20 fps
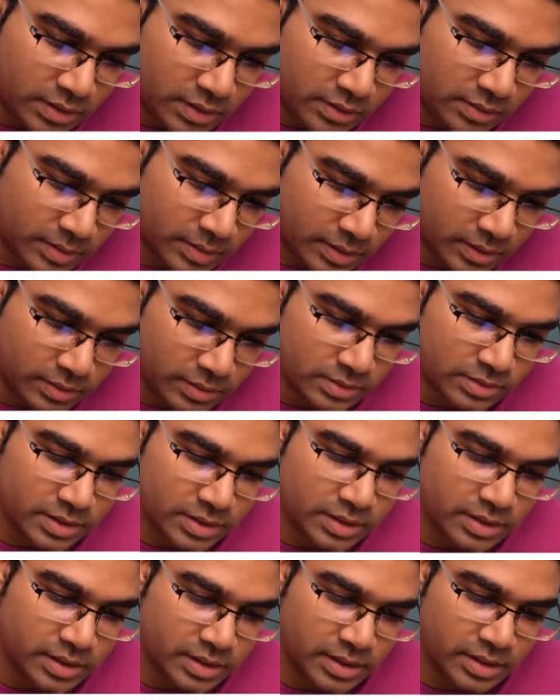so it goes
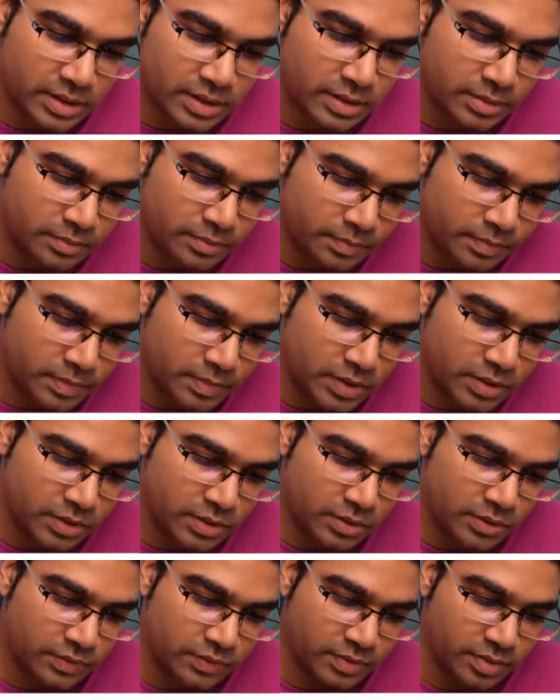in here, it
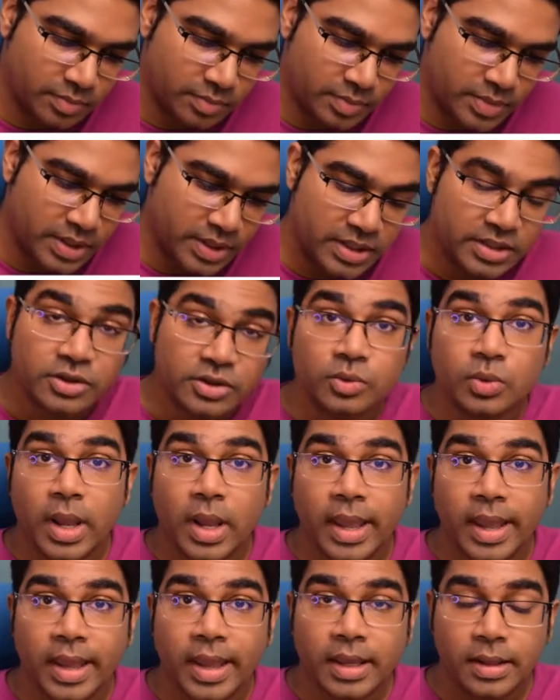goes from B to
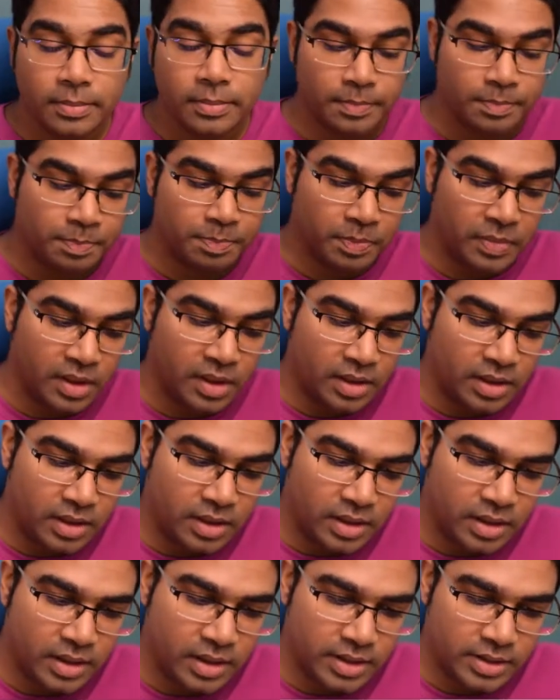A
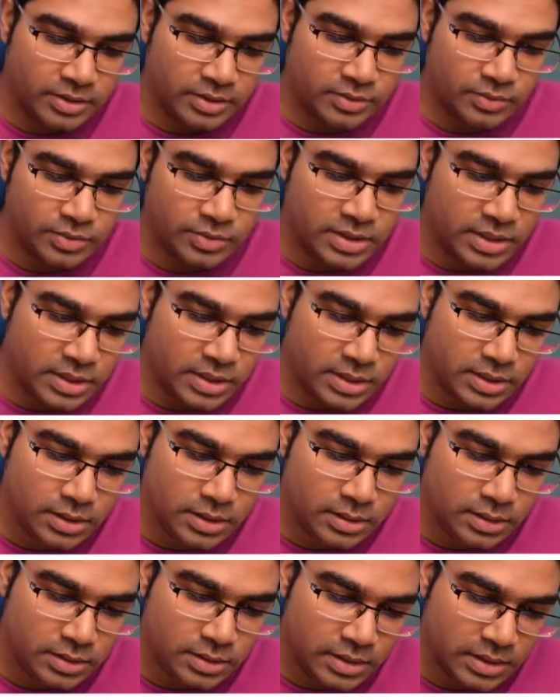to D,
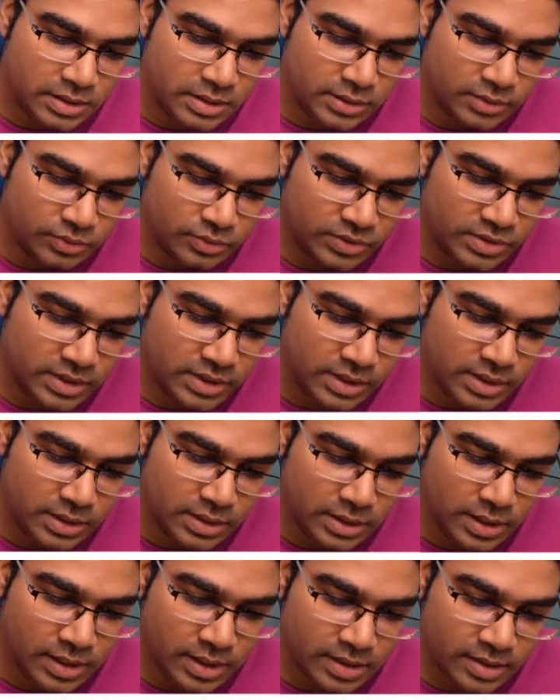D to C,
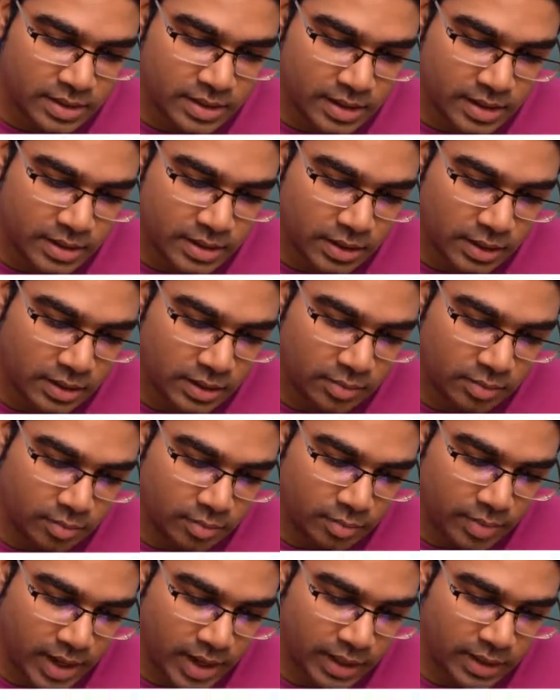and then
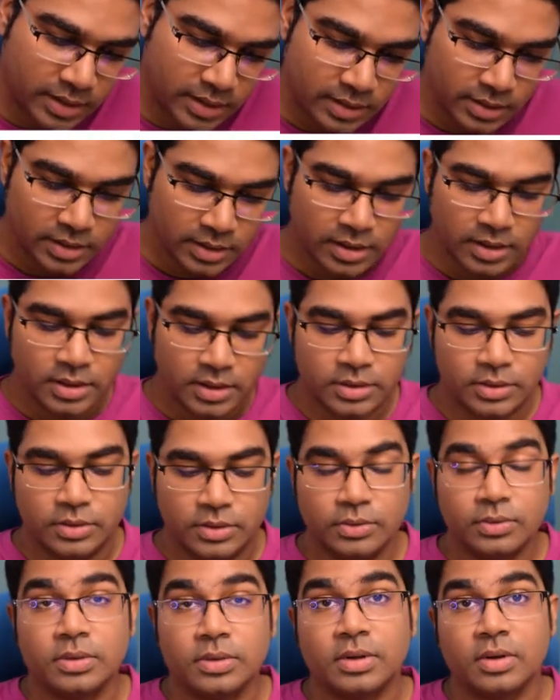back
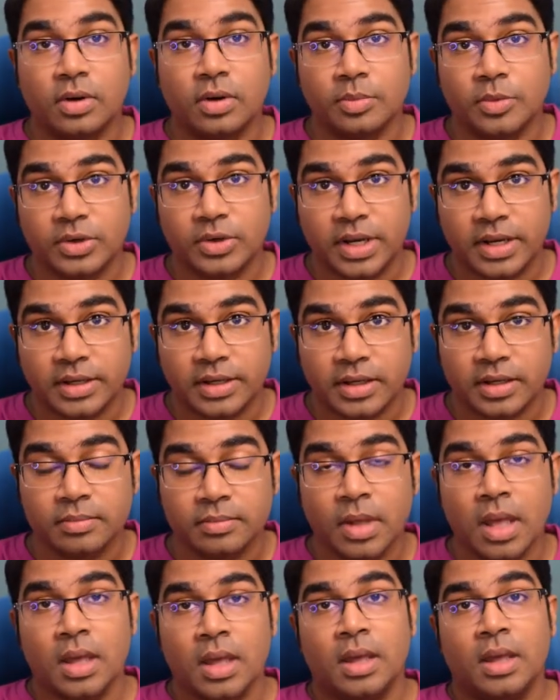to the commutator.
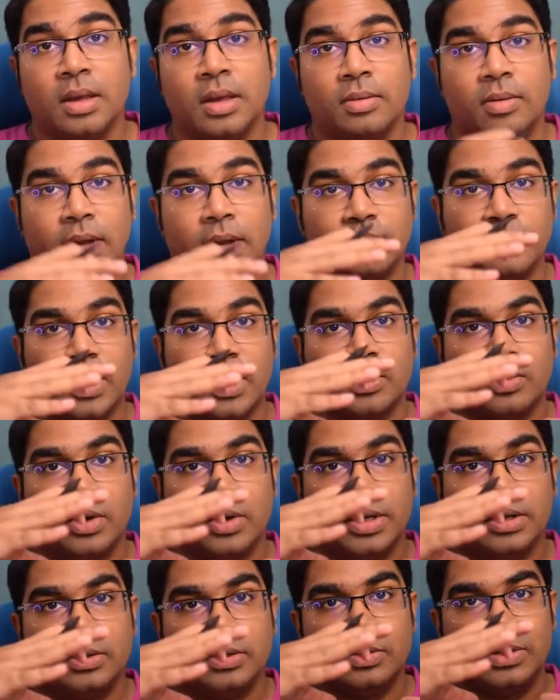But we are
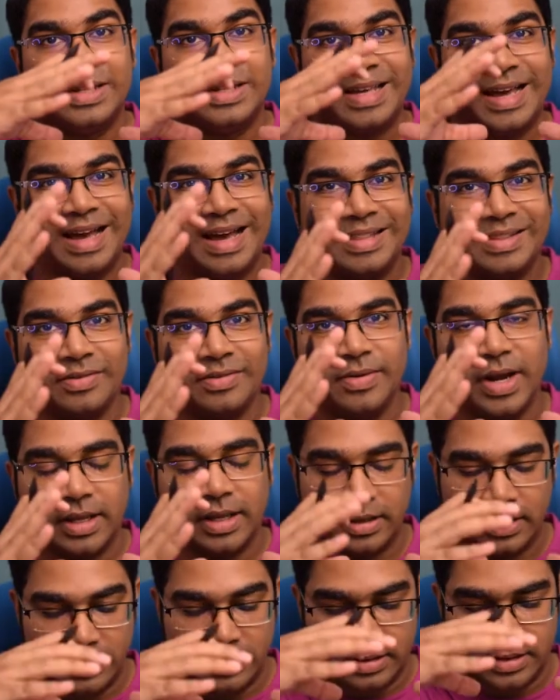going to the other ring,
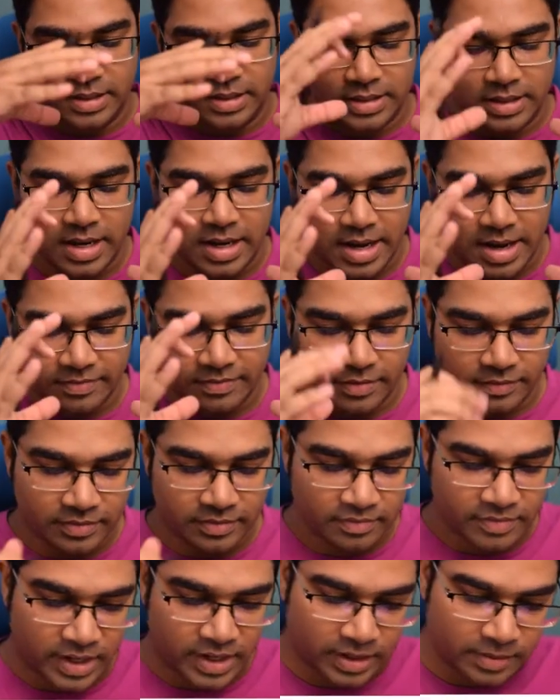the other half of the
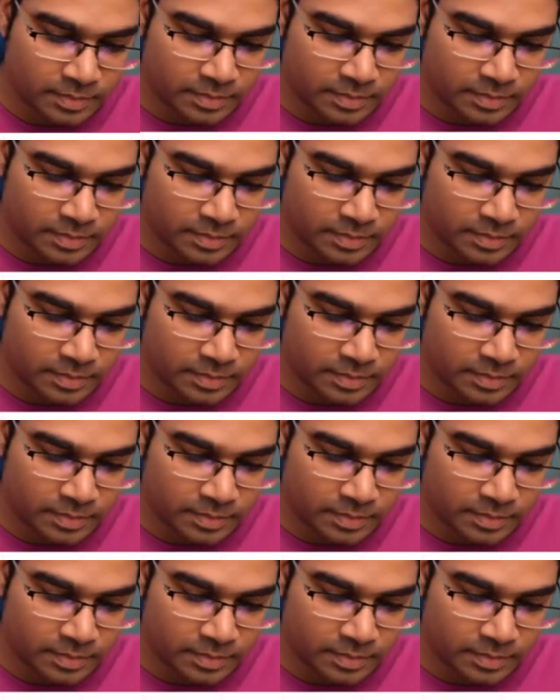ring,